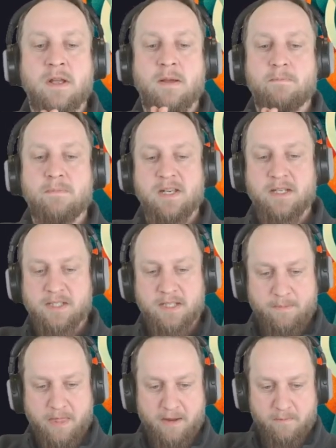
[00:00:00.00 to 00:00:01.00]
building
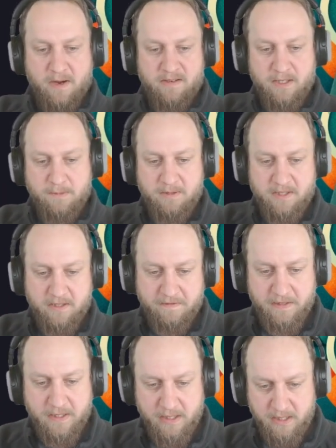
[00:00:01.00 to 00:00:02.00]
something very
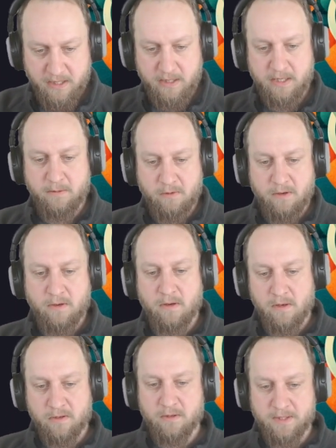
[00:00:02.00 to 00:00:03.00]
specific, and then there were all
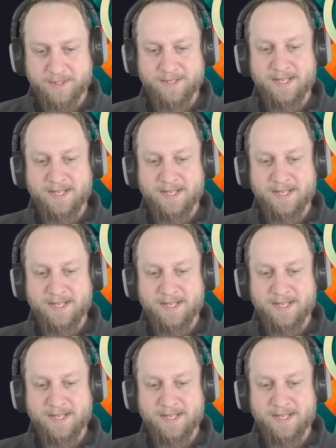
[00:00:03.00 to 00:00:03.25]
those